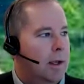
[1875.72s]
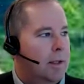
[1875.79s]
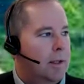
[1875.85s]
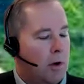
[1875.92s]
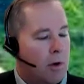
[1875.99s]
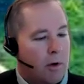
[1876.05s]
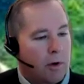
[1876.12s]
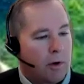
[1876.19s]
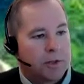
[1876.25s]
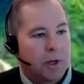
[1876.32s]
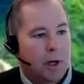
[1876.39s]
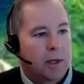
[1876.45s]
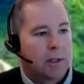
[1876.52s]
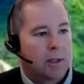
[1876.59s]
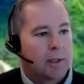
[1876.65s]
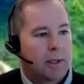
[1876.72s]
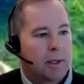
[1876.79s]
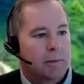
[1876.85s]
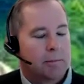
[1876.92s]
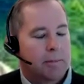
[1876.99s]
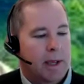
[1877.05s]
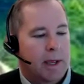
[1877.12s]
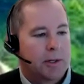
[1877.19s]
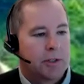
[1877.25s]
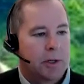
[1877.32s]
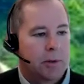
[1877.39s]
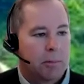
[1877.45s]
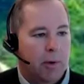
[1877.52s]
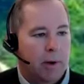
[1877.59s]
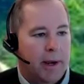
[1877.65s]
It's hard juggling, managing
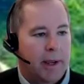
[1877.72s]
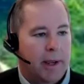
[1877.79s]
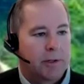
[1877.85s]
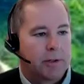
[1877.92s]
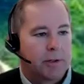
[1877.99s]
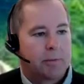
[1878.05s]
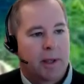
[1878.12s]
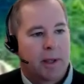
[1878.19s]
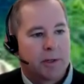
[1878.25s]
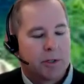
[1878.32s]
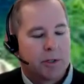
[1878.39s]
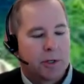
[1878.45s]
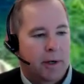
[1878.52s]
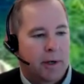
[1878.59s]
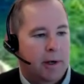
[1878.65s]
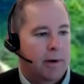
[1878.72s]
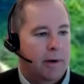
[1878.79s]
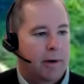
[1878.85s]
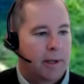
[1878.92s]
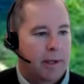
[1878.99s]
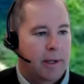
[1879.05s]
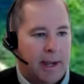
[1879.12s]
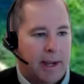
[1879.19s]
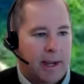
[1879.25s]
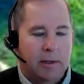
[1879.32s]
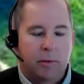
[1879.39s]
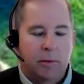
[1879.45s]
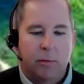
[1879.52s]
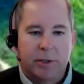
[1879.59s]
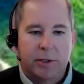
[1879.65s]
a branch, managing an area, and
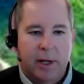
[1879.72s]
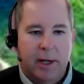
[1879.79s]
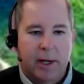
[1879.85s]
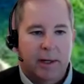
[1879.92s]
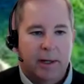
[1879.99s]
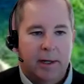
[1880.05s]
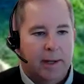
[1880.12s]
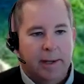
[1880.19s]
originating.